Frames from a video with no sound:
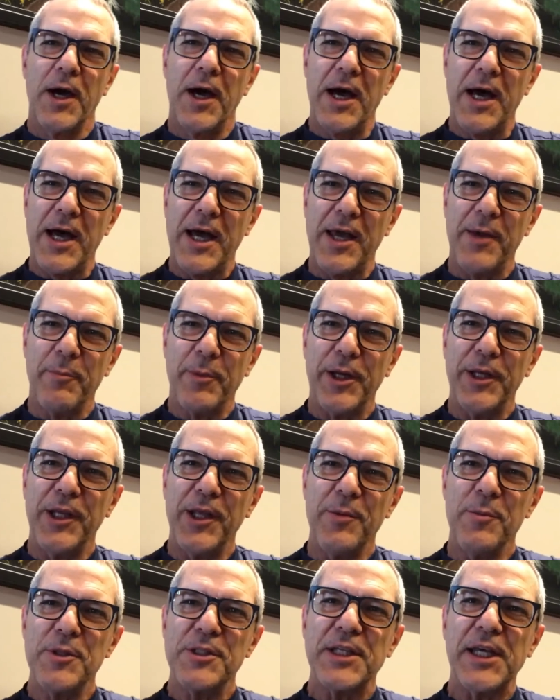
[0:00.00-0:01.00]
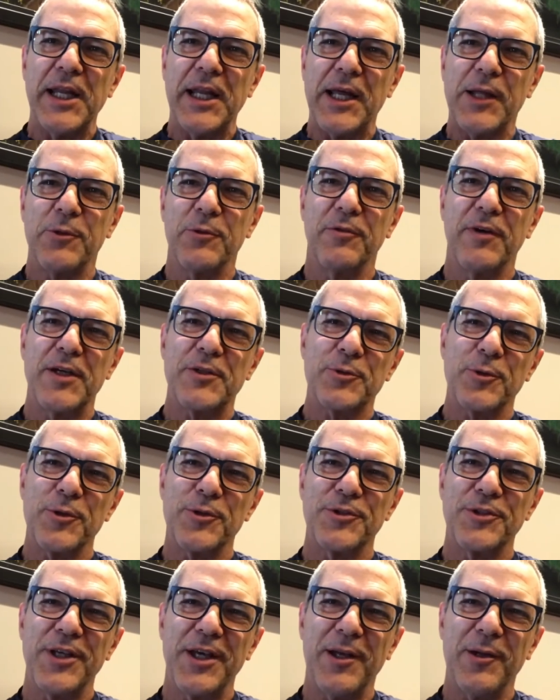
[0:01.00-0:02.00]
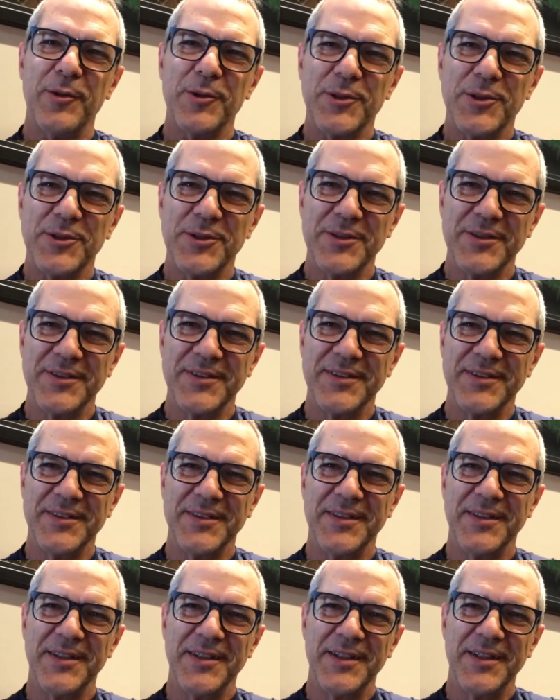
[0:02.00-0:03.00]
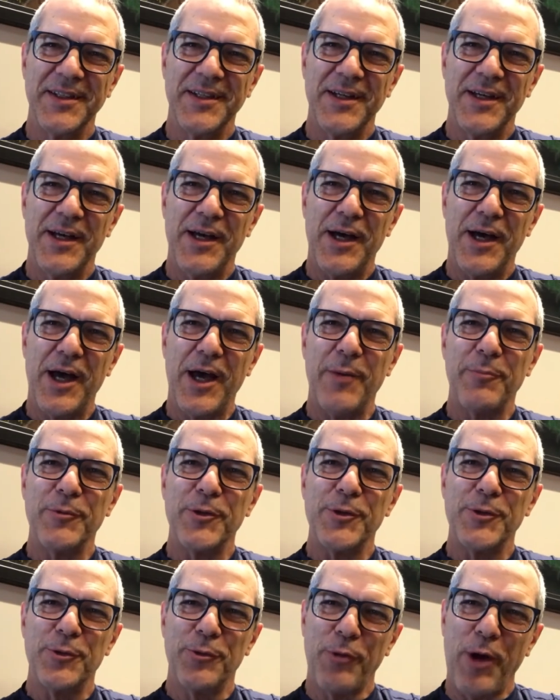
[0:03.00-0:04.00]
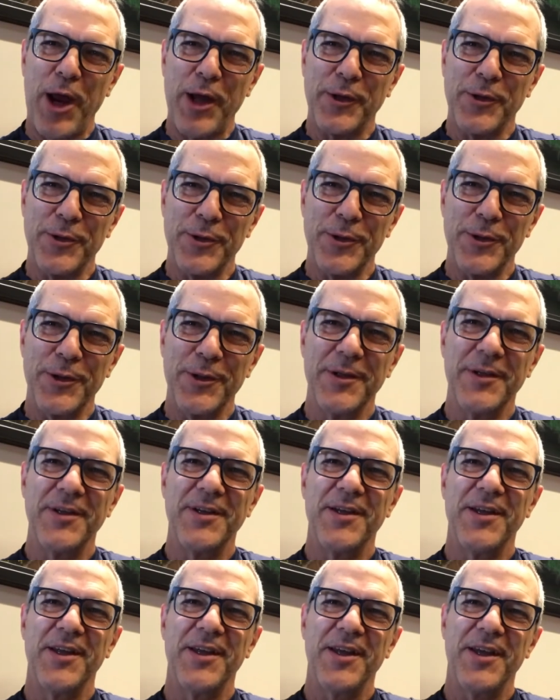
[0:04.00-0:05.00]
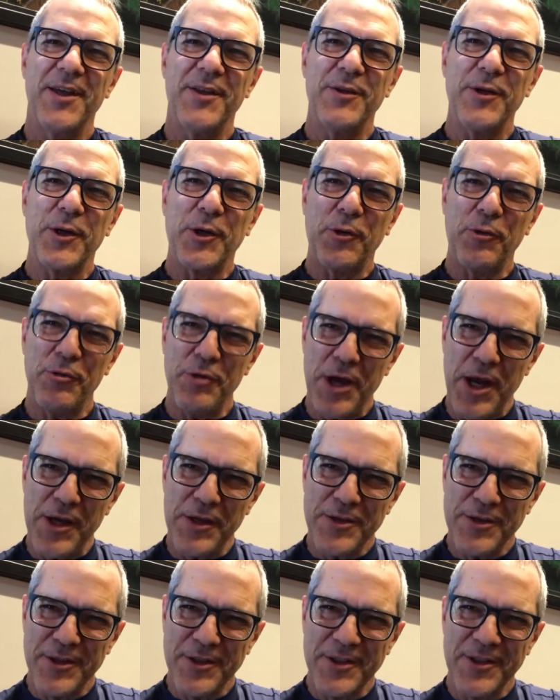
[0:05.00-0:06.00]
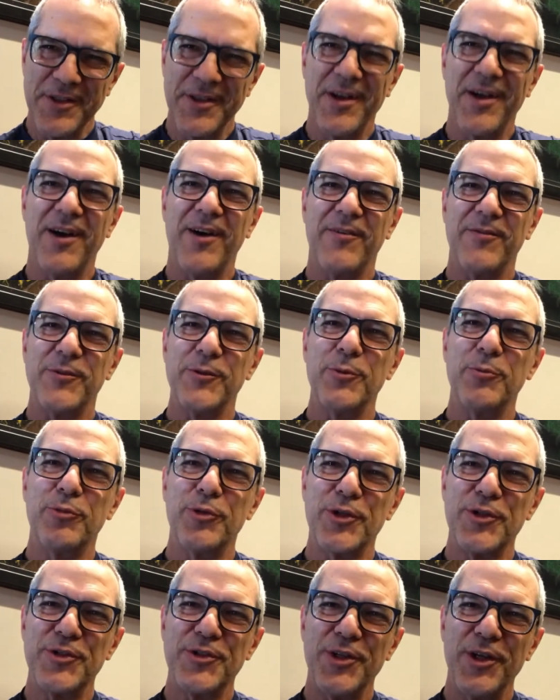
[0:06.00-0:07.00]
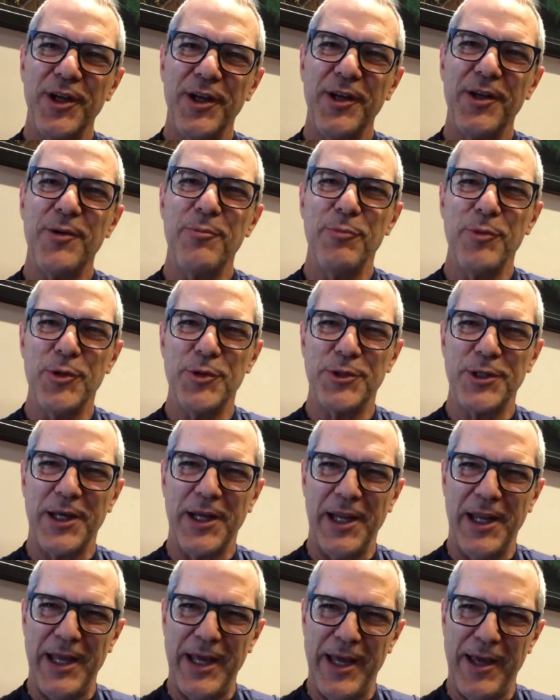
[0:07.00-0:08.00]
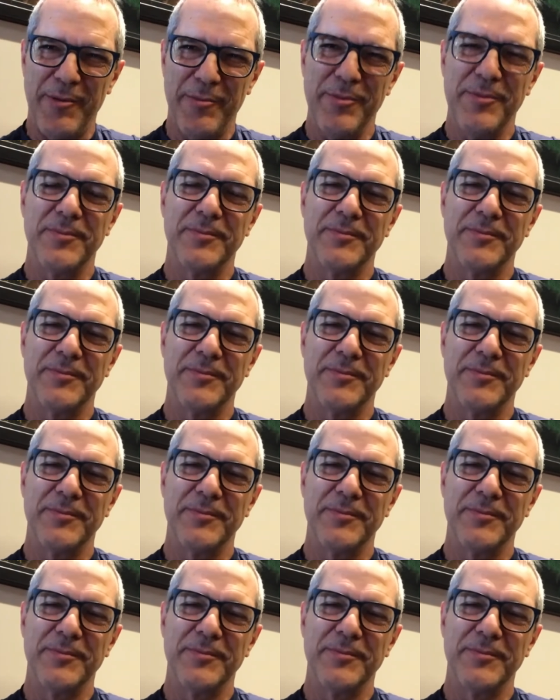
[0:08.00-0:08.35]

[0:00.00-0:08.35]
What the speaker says: Hi, my name is Renato Vasconcellos. I am the director and the creator of the Brazilian Music Lab.